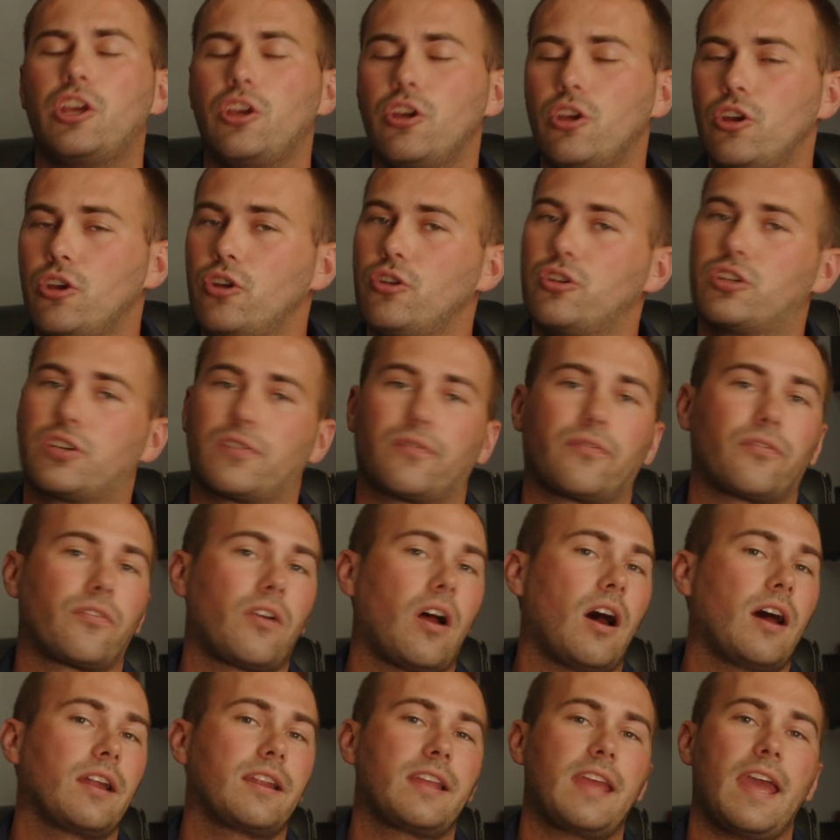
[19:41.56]
huge
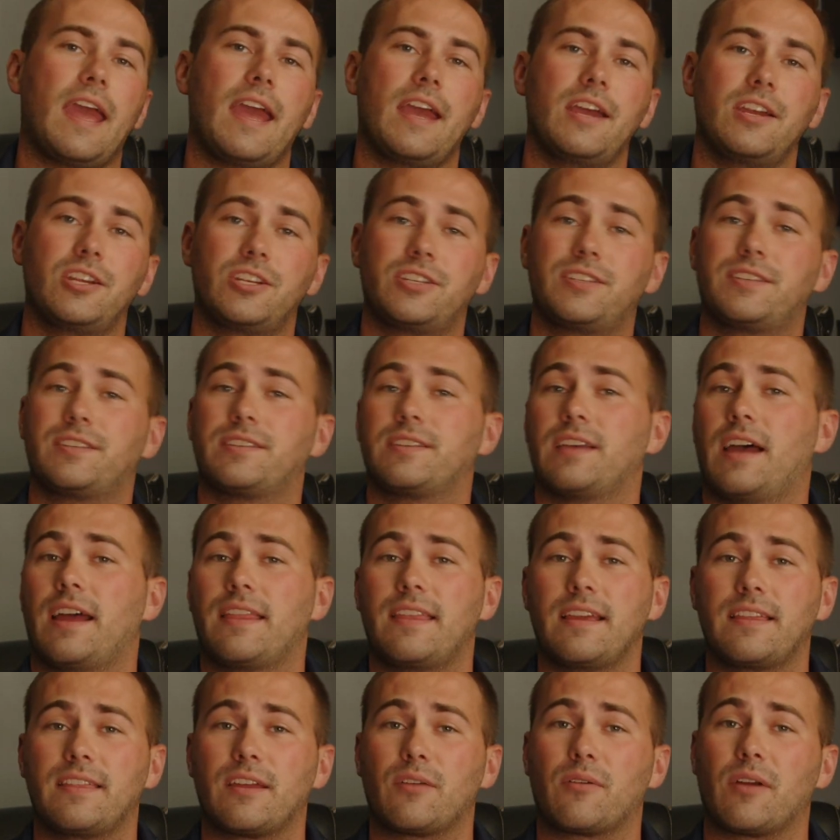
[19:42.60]
fraud case. I
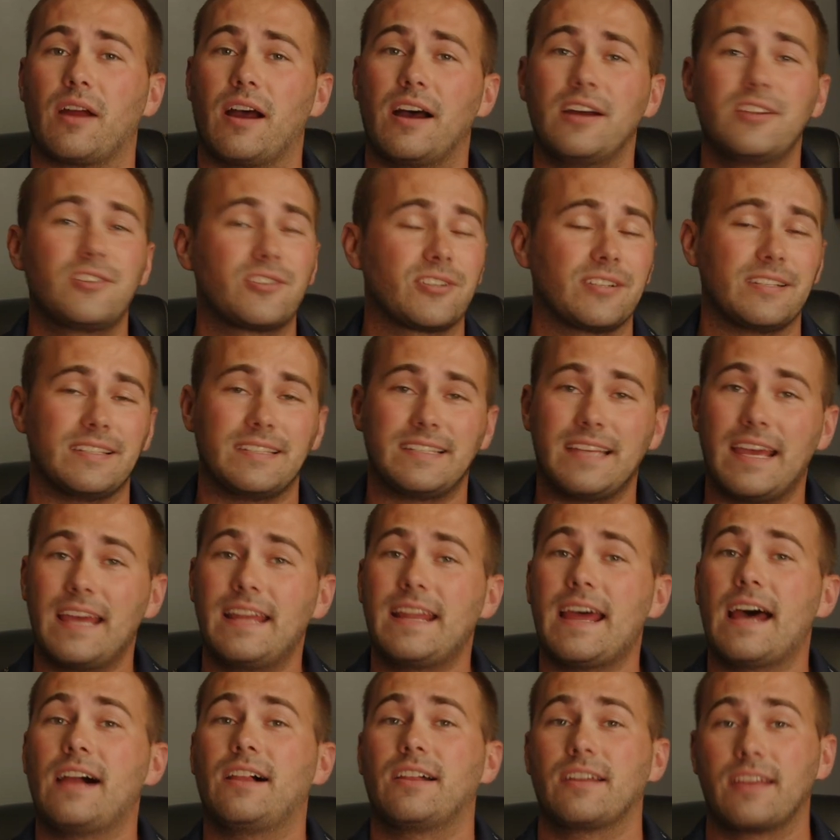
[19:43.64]
think there were
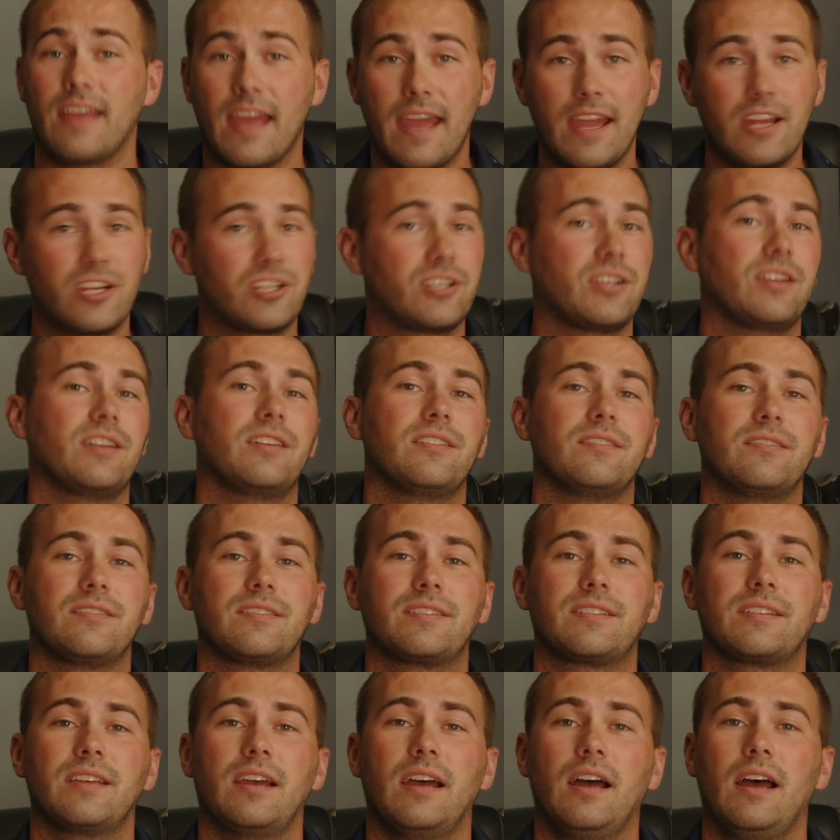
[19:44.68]
110
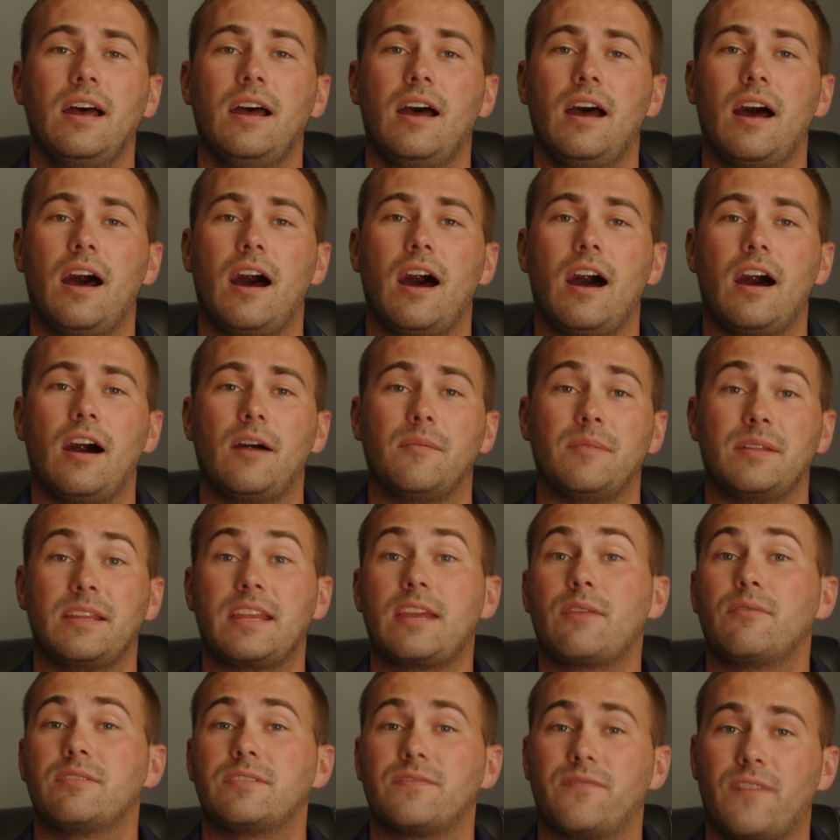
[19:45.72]
allegations, and
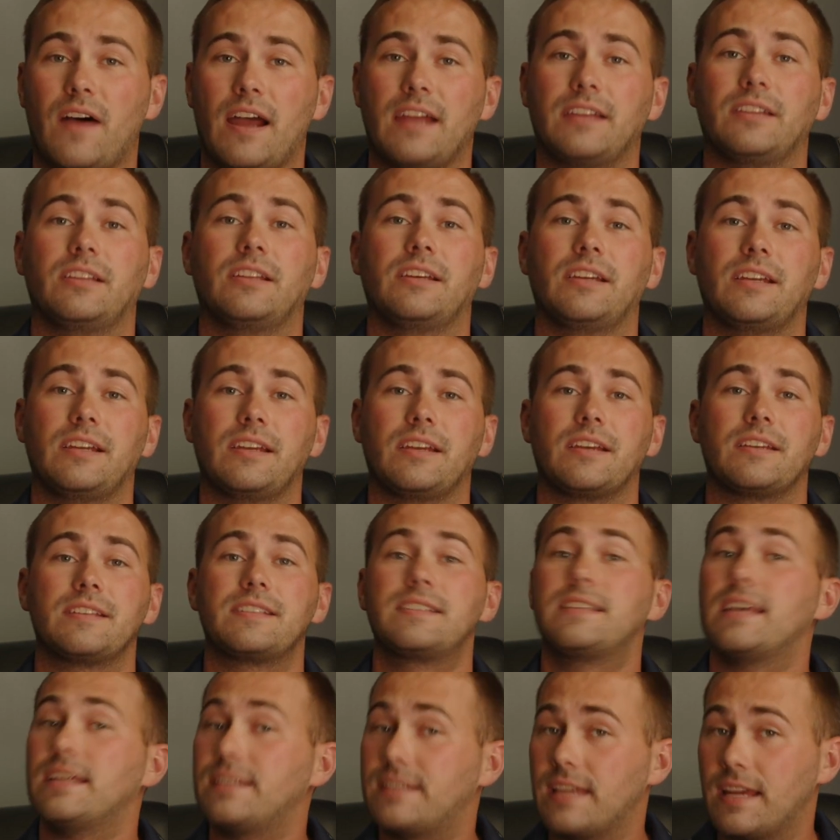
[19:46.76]
he was finally
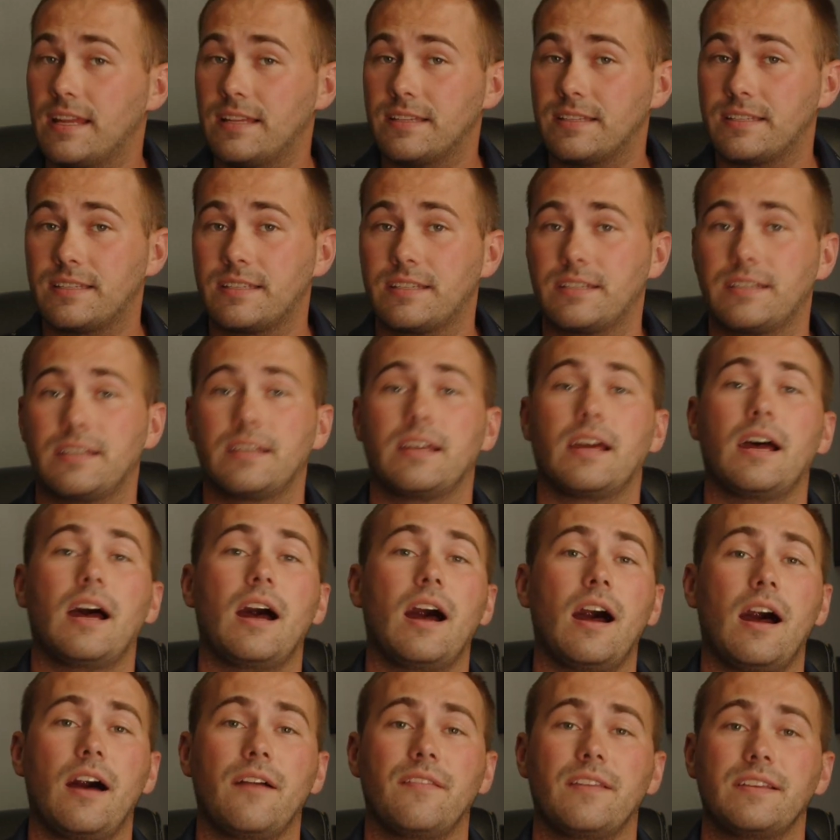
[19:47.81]
sentenced.
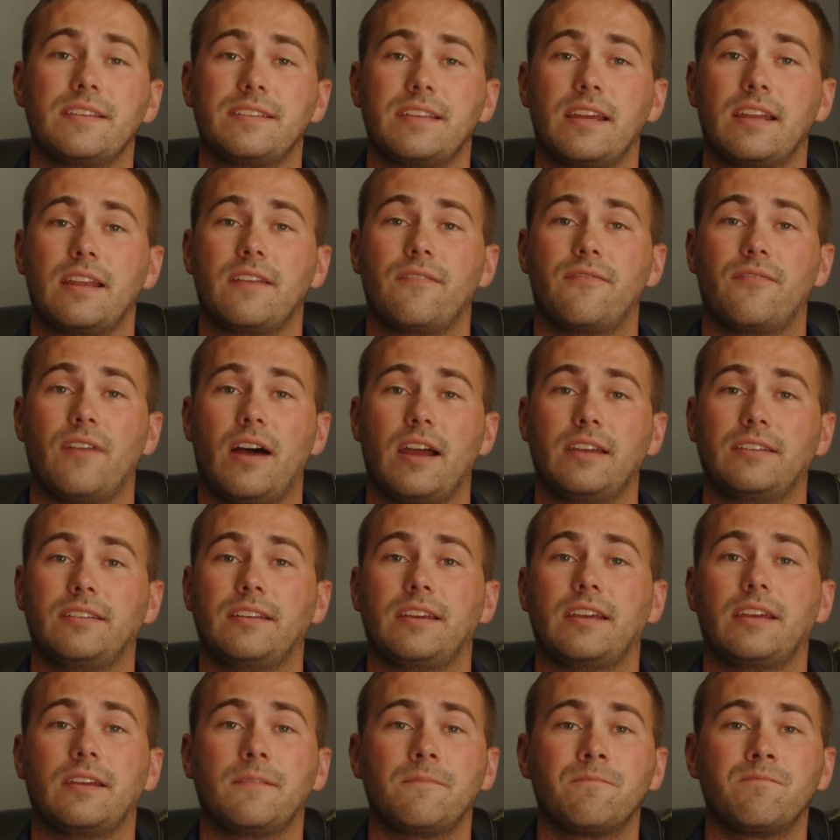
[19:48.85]
They said he
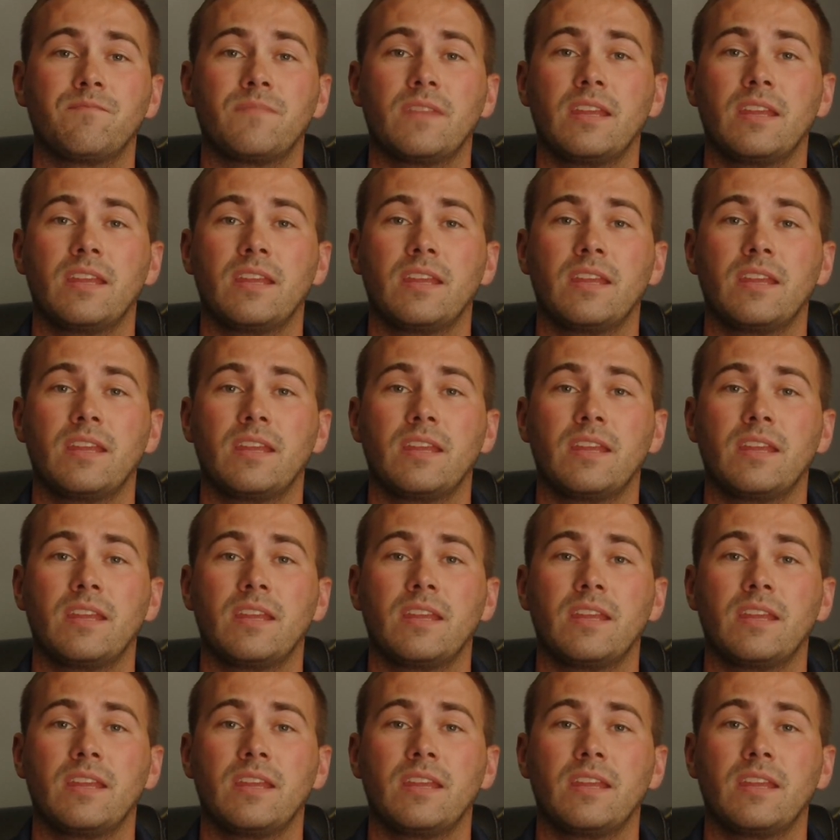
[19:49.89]
finally